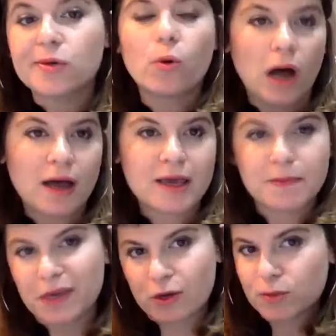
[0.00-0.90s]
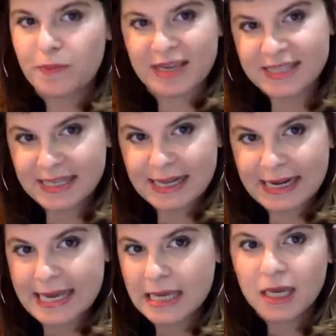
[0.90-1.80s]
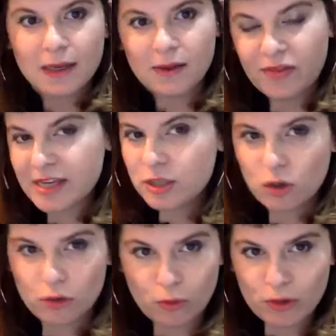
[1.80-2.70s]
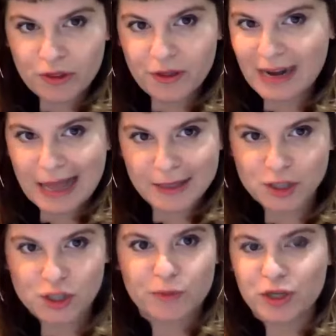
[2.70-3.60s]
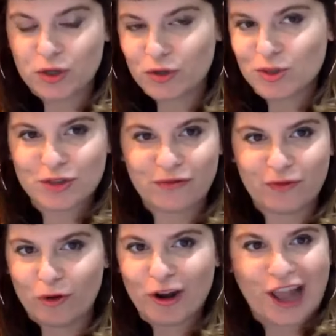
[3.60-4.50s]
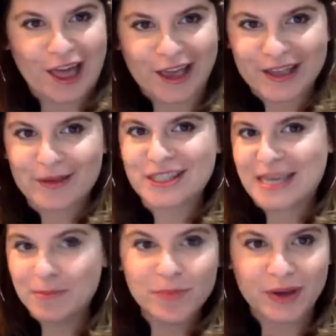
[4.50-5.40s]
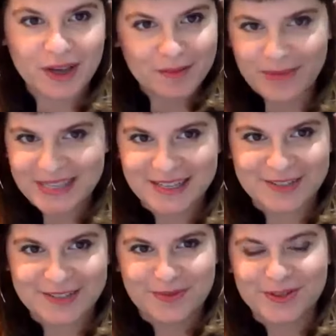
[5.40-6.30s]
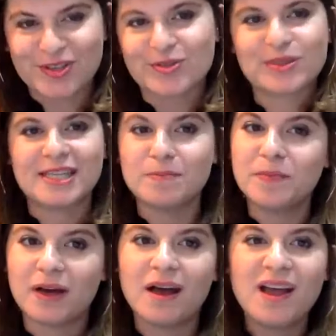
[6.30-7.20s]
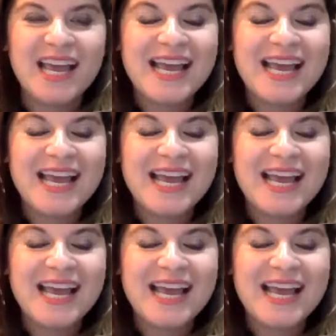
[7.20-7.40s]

Why? Because basically, they don't want their lands to be used for like timber, basically to produce timber.